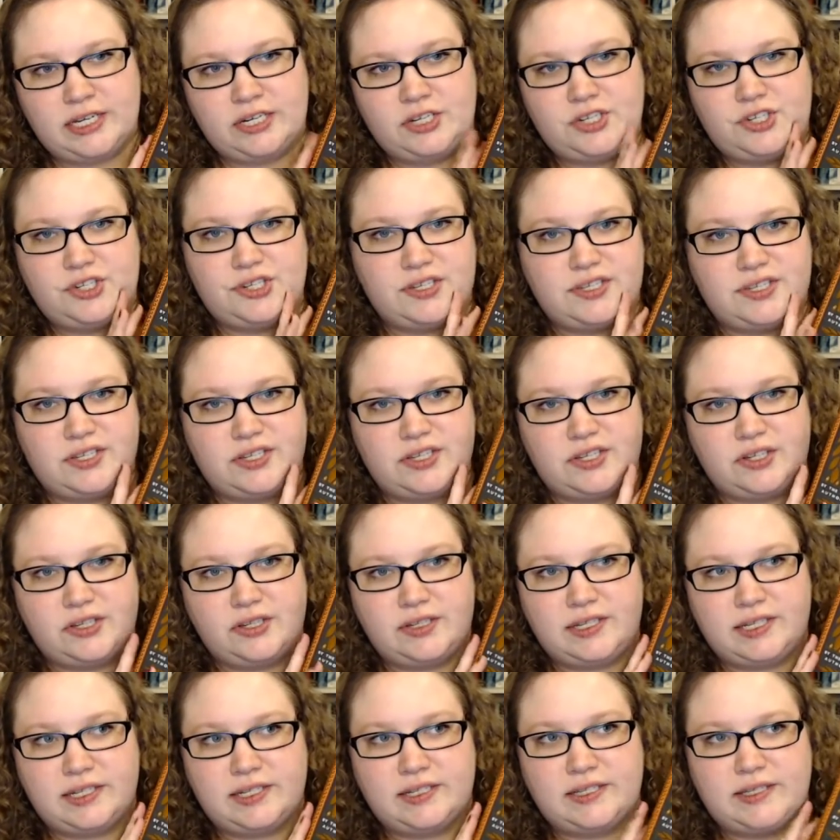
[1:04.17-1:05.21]
She still
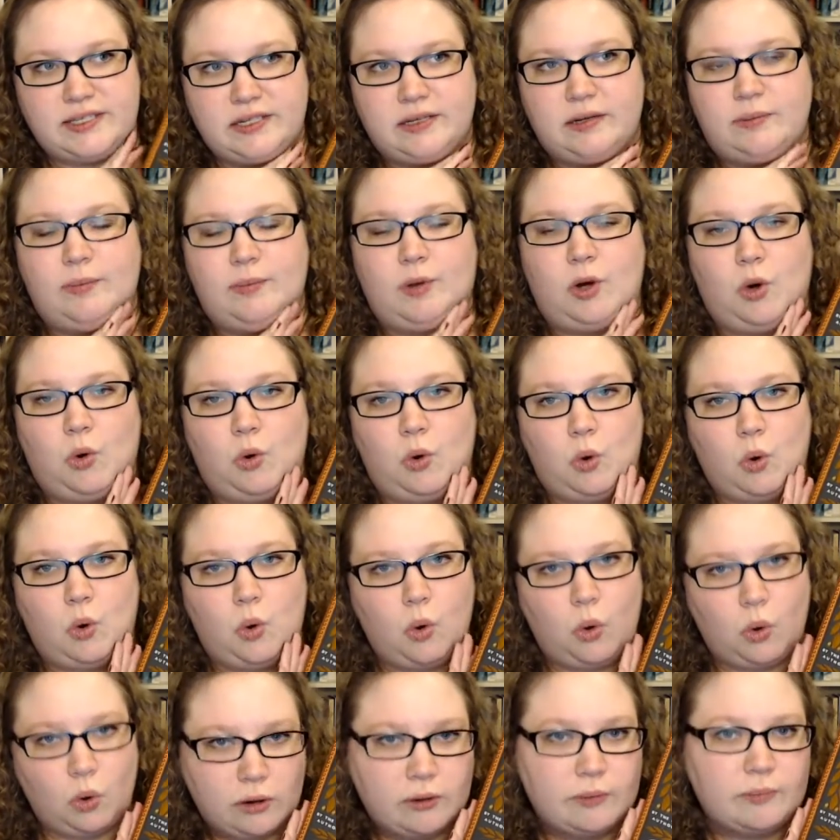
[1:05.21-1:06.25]
did some
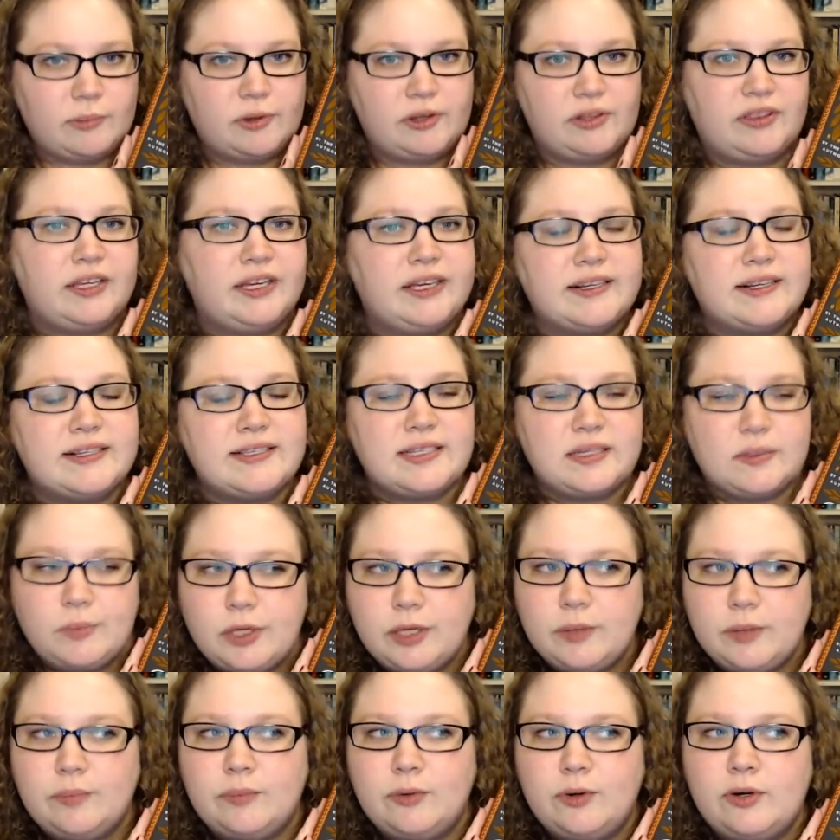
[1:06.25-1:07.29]
horrible things to
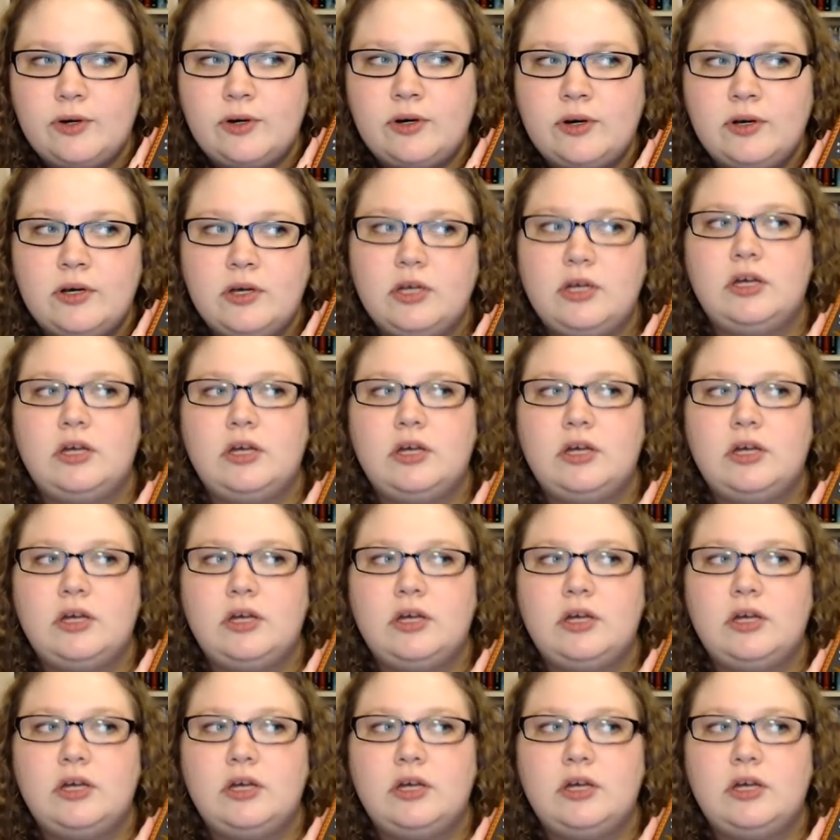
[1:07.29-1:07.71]
people,